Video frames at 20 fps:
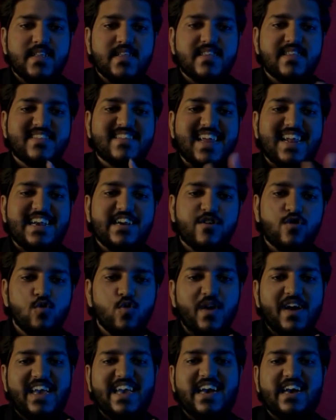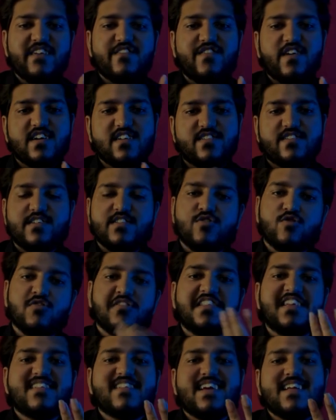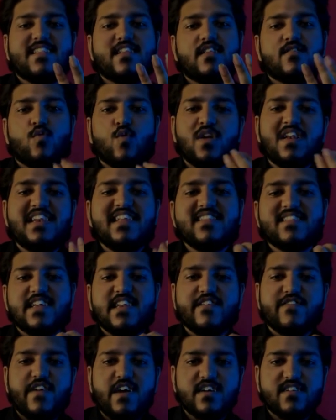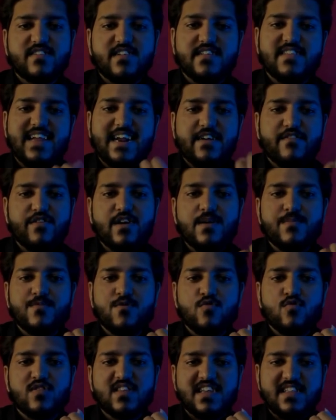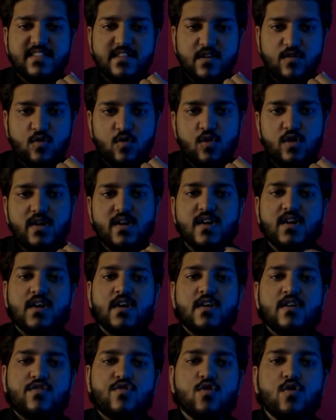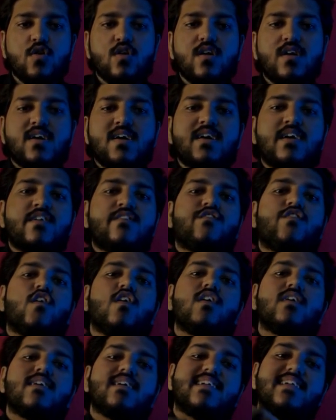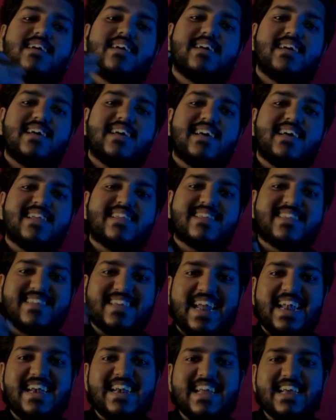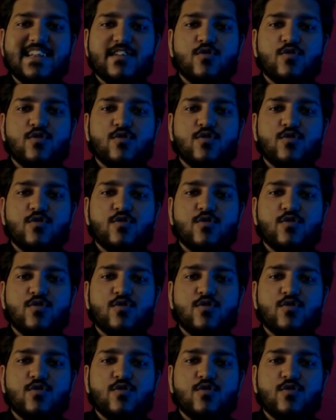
send to AI function. So these are the only three functions that we have used in the code. So for sending